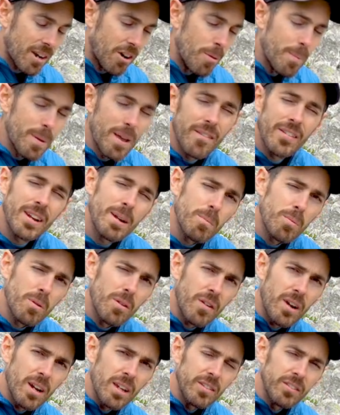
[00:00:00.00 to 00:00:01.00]
are a bit of an
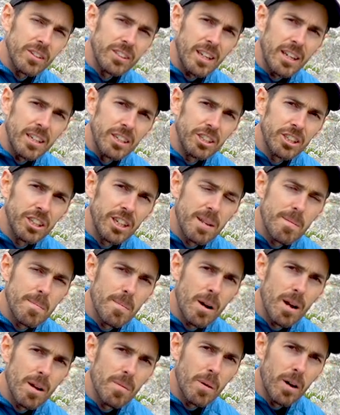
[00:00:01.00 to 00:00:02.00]
improvisation in
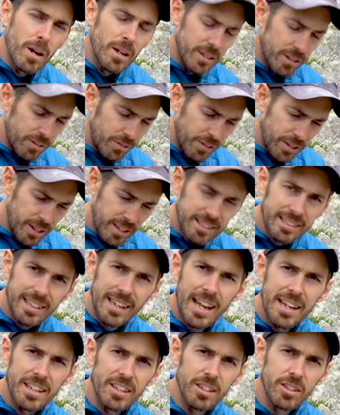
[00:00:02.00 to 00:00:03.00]
my mind for this
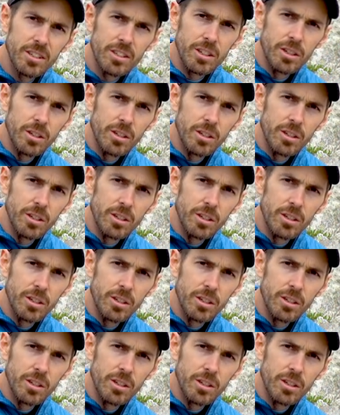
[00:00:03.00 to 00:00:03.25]
lanyard